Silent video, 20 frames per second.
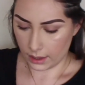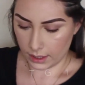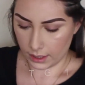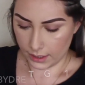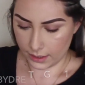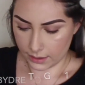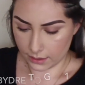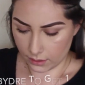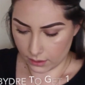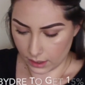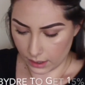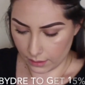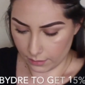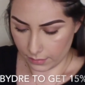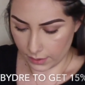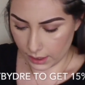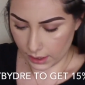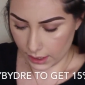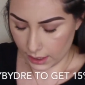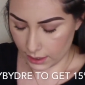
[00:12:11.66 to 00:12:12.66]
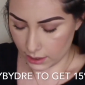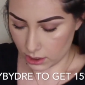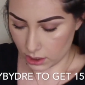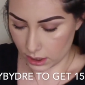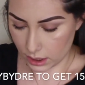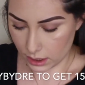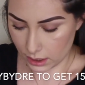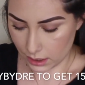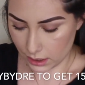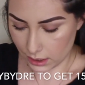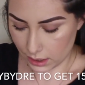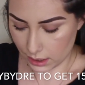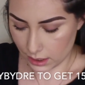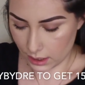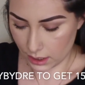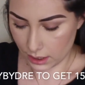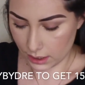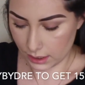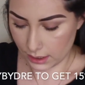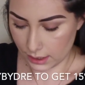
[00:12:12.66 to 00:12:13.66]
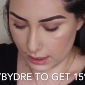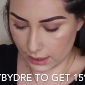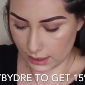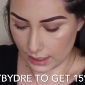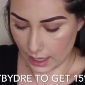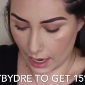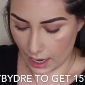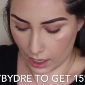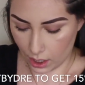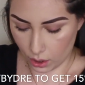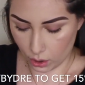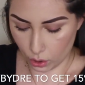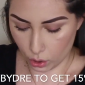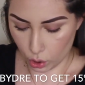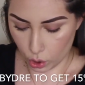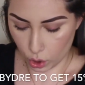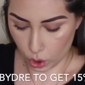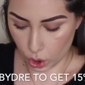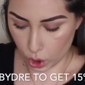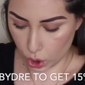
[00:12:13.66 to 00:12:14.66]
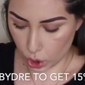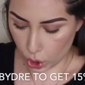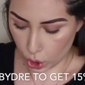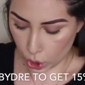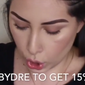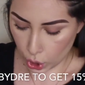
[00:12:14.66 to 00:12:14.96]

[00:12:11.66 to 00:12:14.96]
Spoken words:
These are MB lashes, style,